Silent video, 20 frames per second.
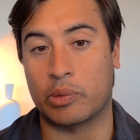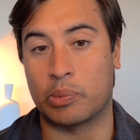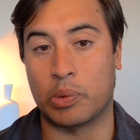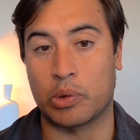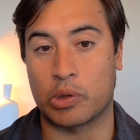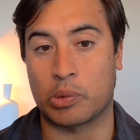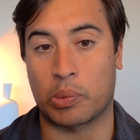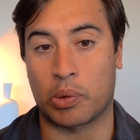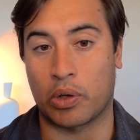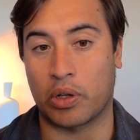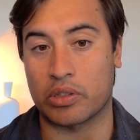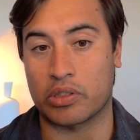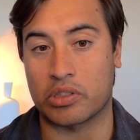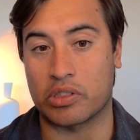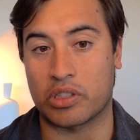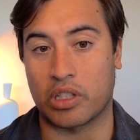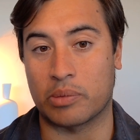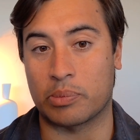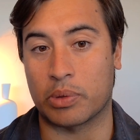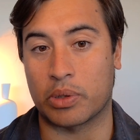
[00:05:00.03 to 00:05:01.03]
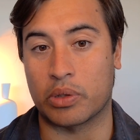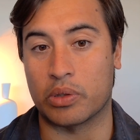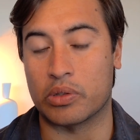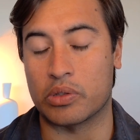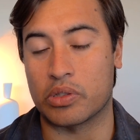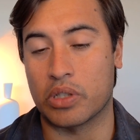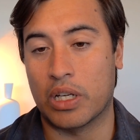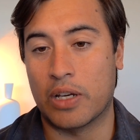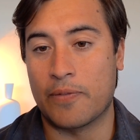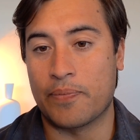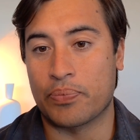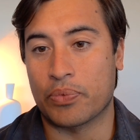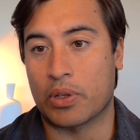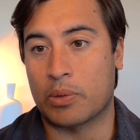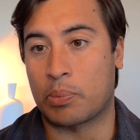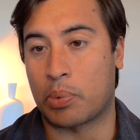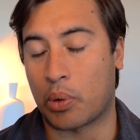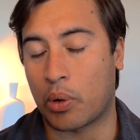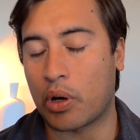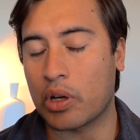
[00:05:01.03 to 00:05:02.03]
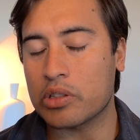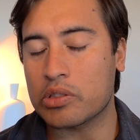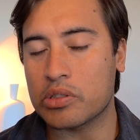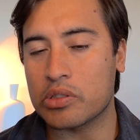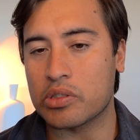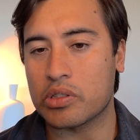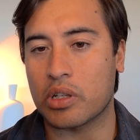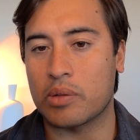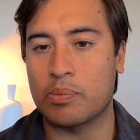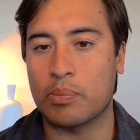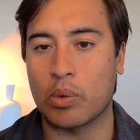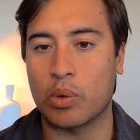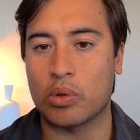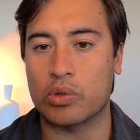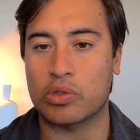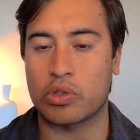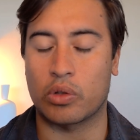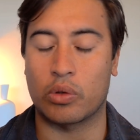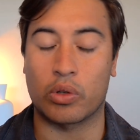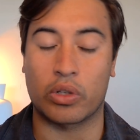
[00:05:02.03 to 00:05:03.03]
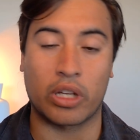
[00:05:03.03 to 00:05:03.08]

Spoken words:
push prices up, because prices are more so,